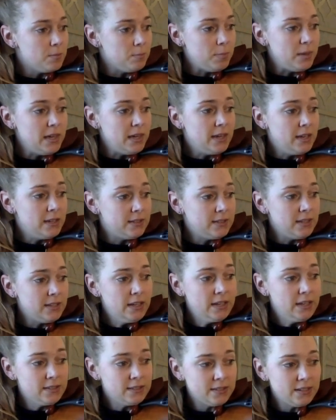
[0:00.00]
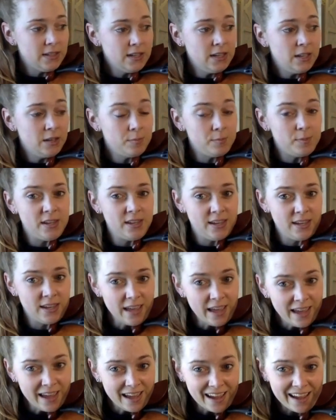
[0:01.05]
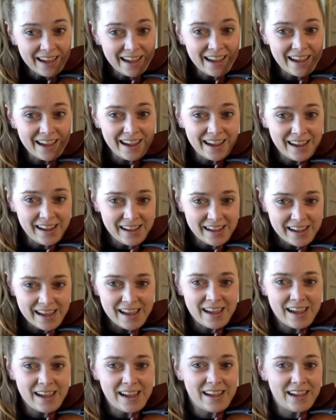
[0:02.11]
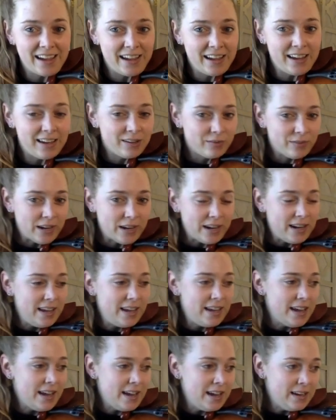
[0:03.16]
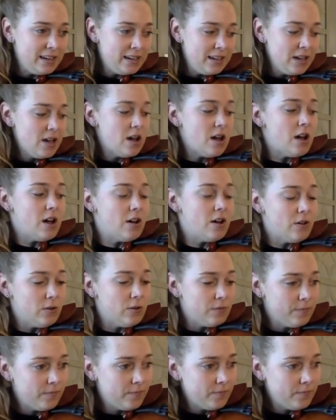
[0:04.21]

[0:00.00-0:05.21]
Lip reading: B, C, D, B, A, ready, and go.